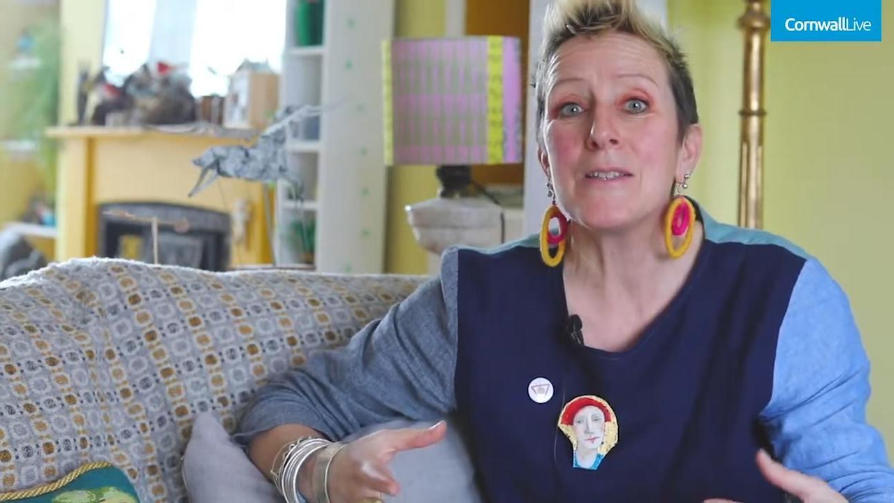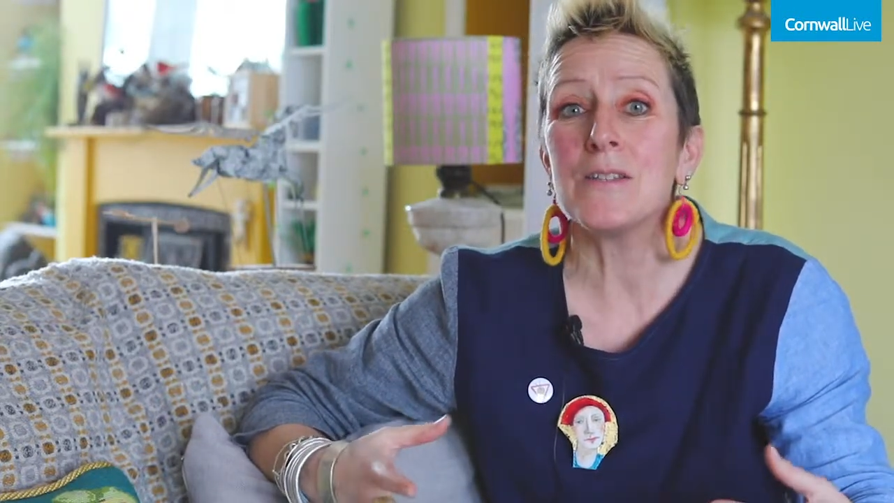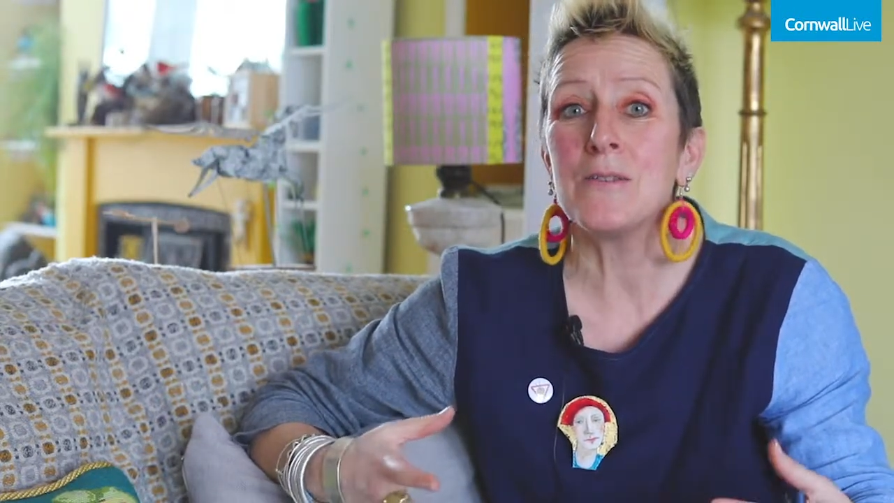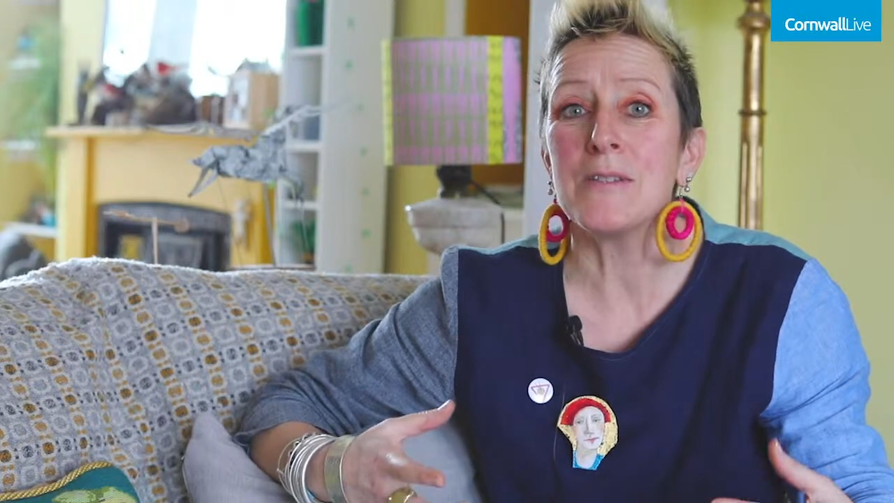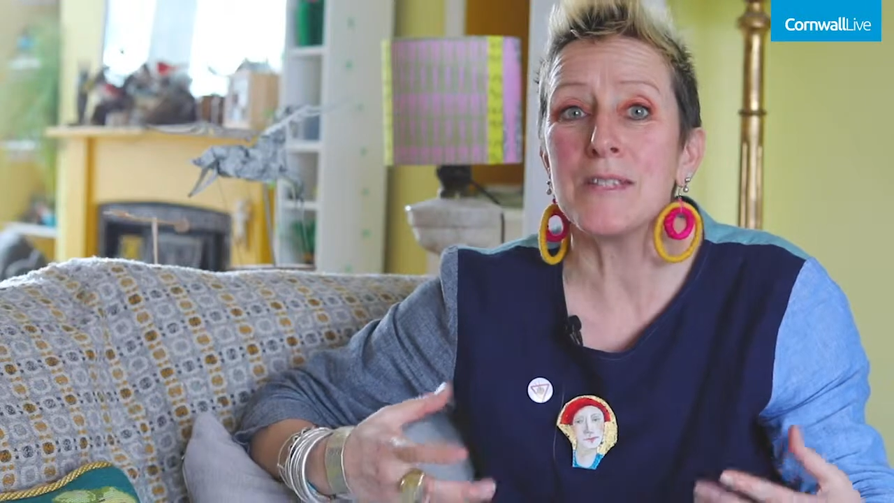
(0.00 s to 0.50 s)

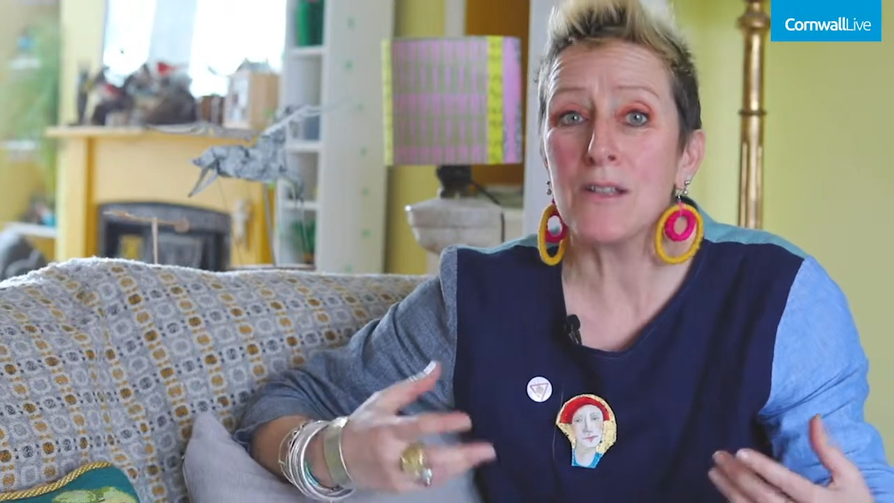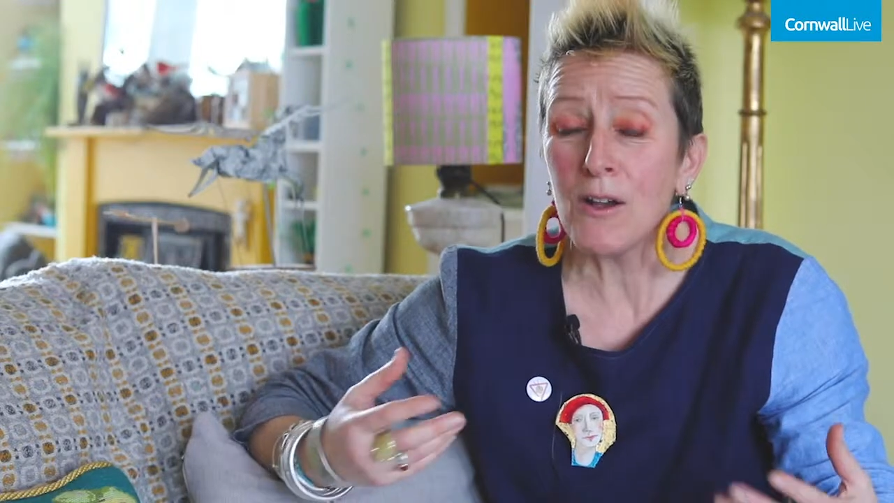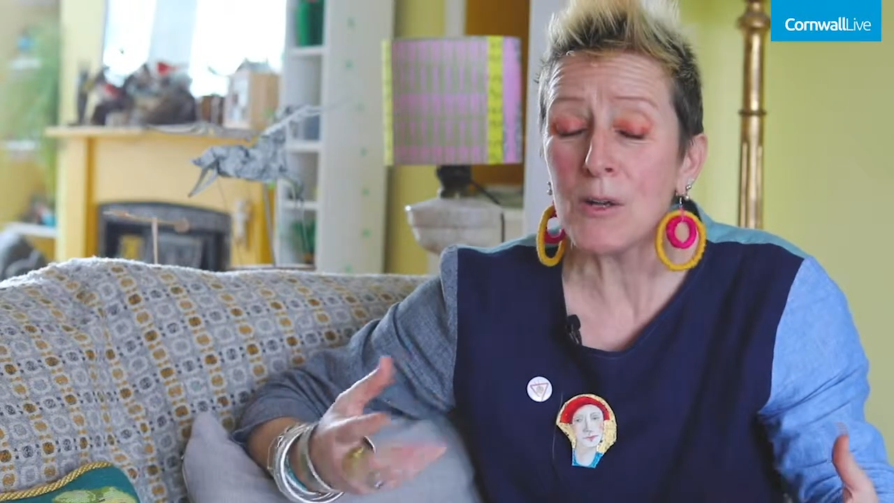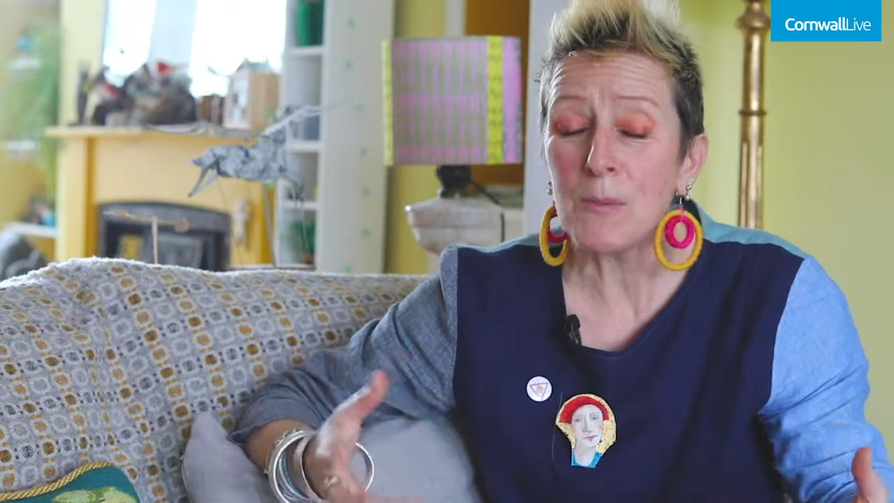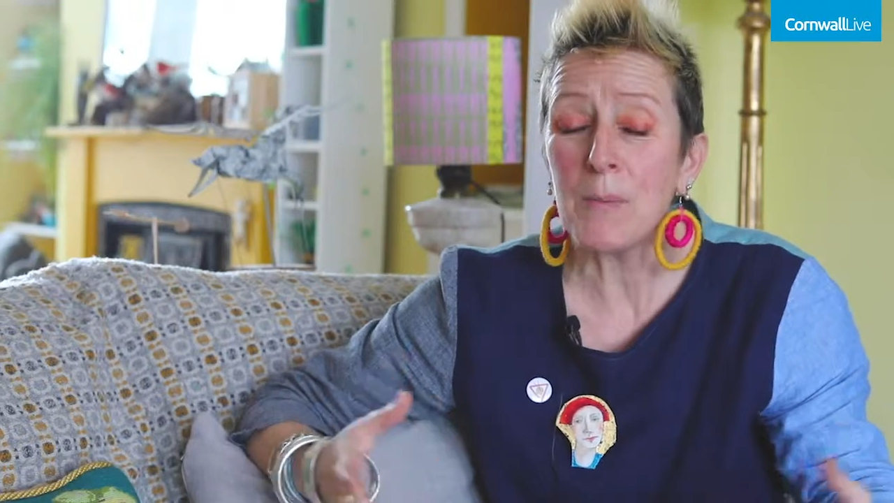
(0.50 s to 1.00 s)
to
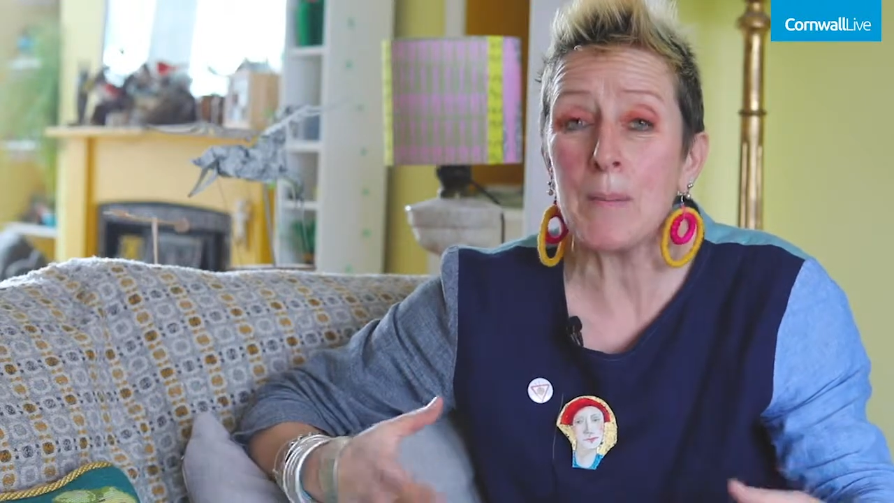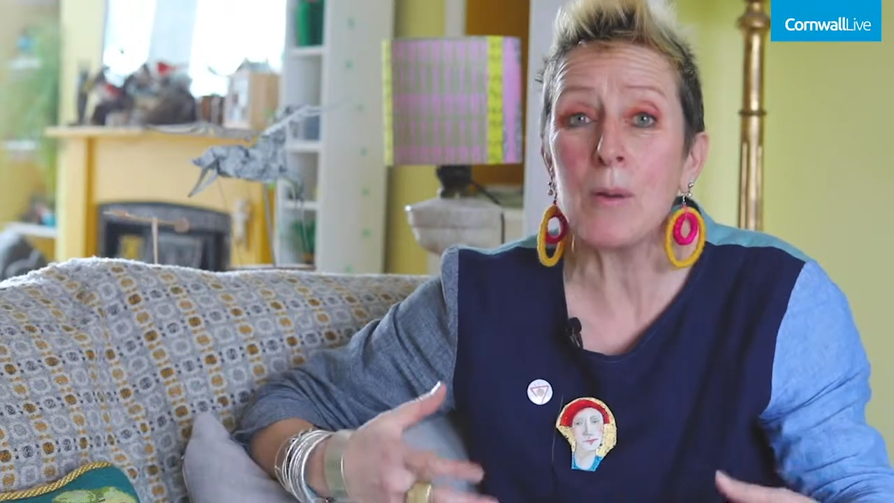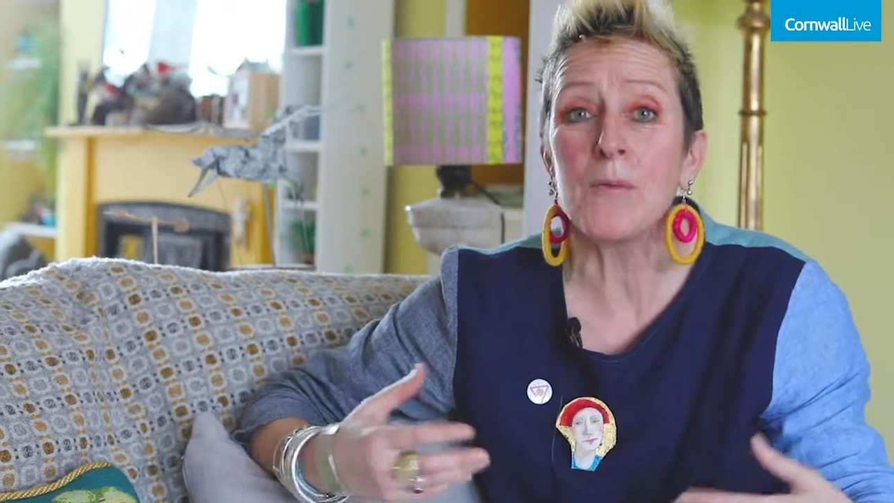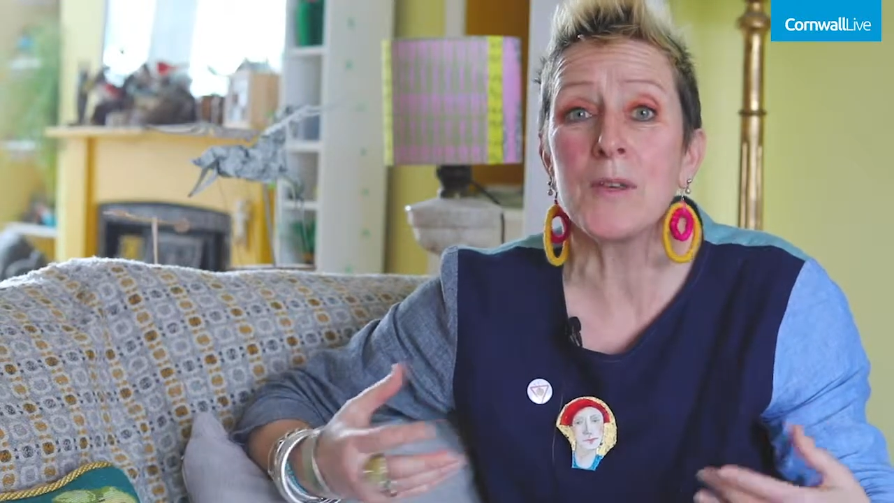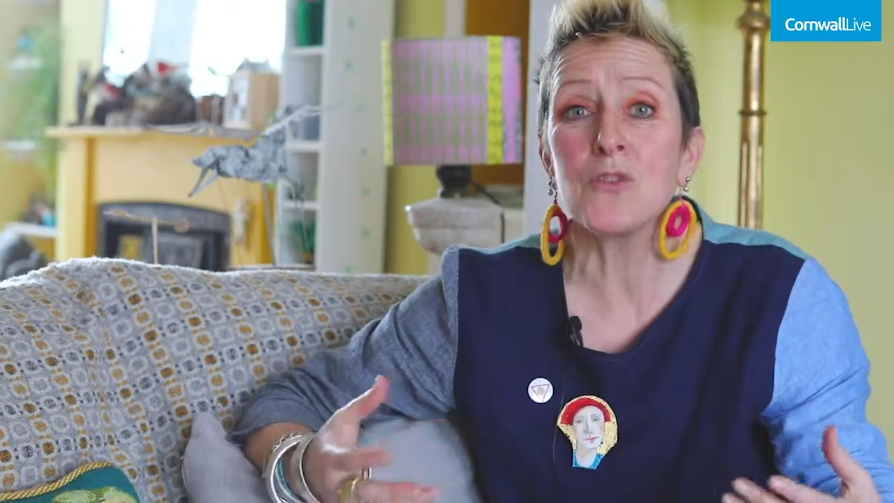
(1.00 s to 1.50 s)
decide with
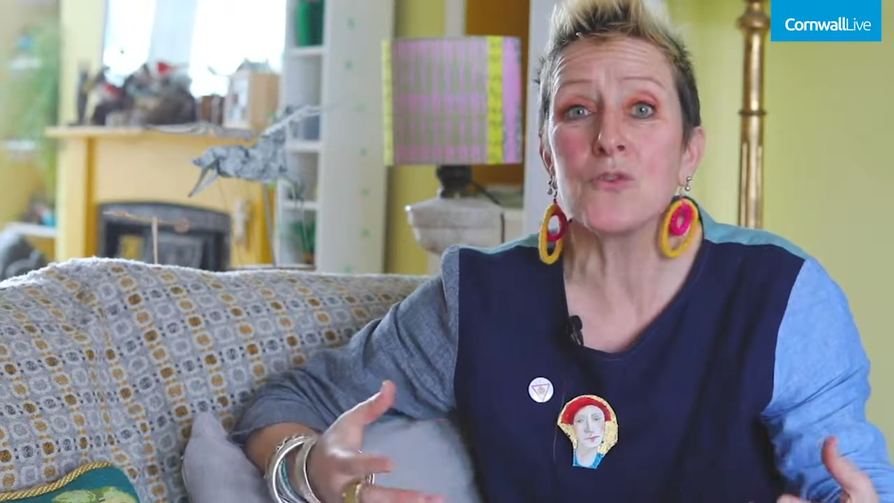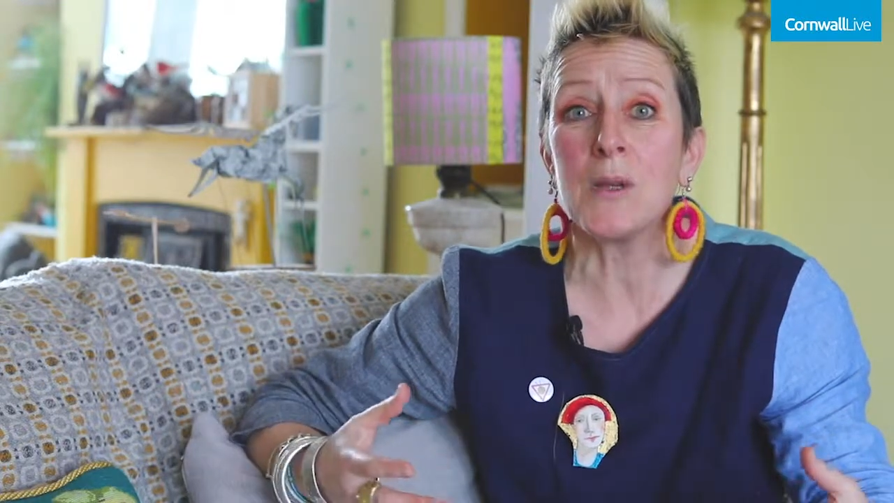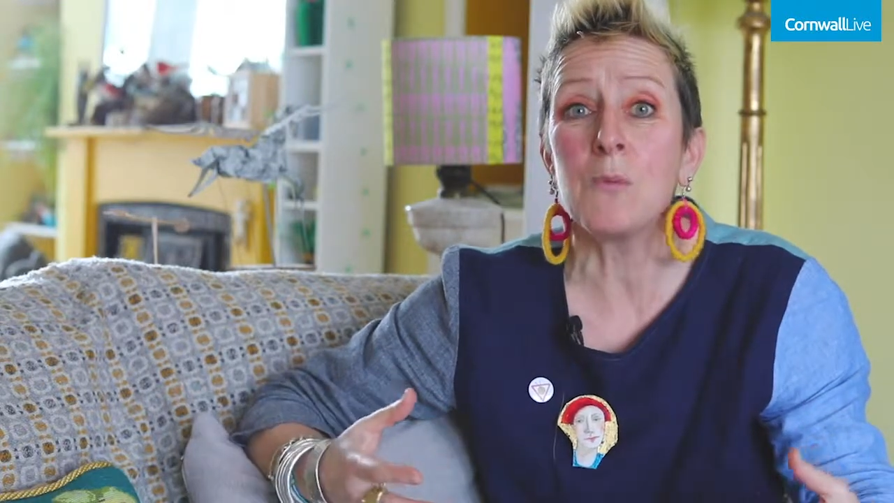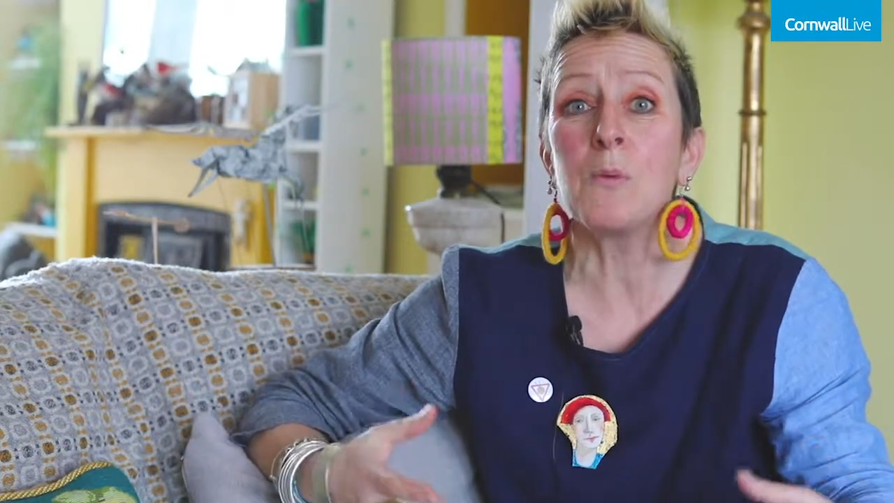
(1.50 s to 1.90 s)
people on that street